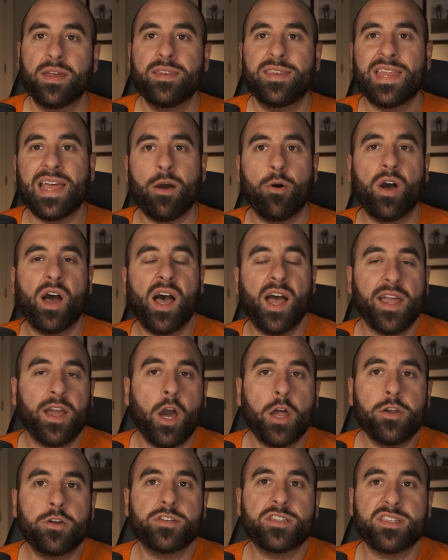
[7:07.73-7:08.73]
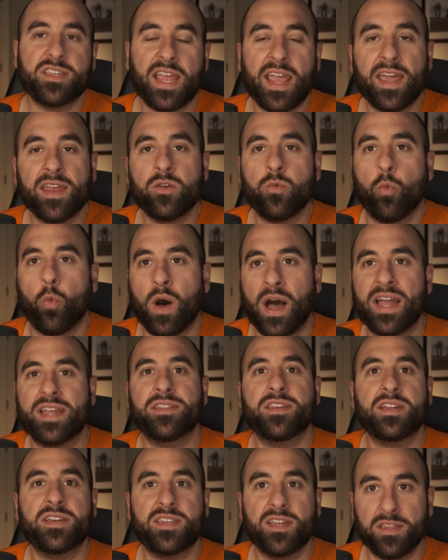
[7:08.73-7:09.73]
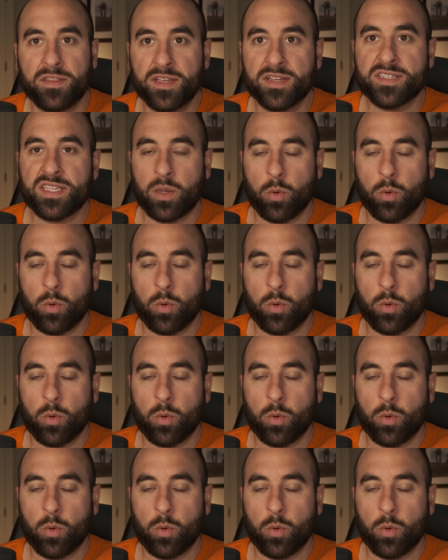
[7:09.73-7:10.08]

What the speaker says: Now, I understand why they did this.